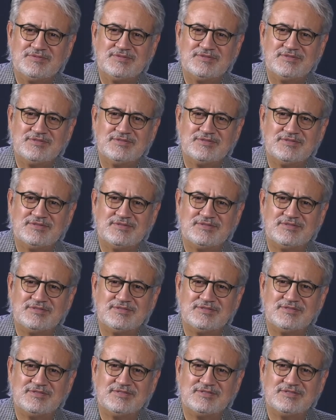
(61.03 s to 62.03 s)

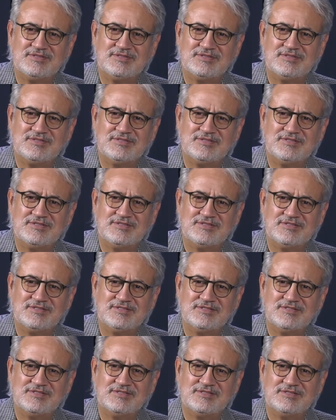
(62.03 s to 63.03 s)

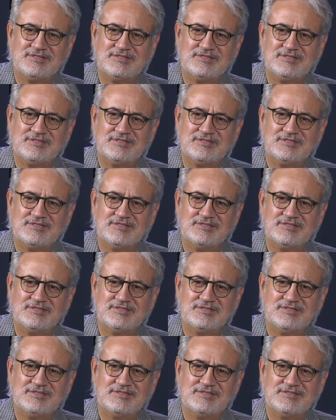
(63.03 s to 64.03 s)

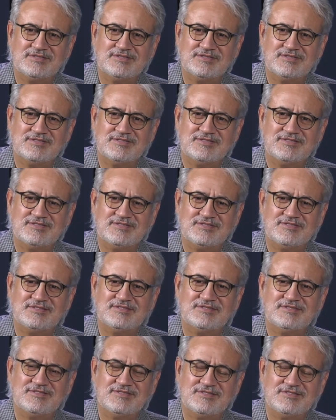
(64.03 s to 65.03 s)

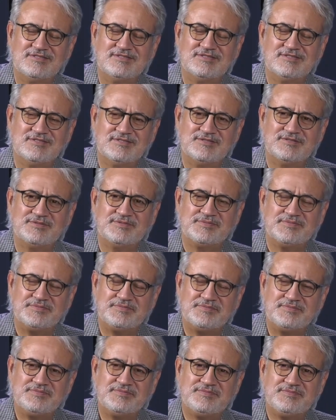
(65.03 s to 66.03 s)

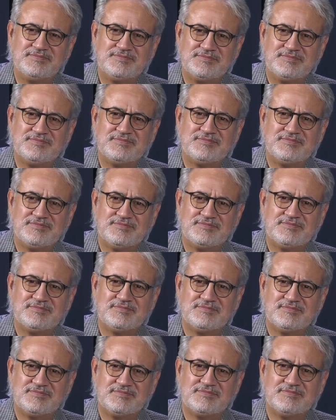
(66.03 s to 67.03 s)

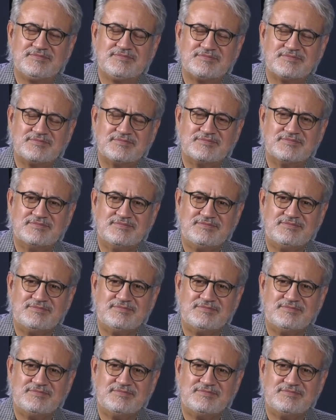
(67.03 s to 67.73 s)
No words are spoken by the person on screen.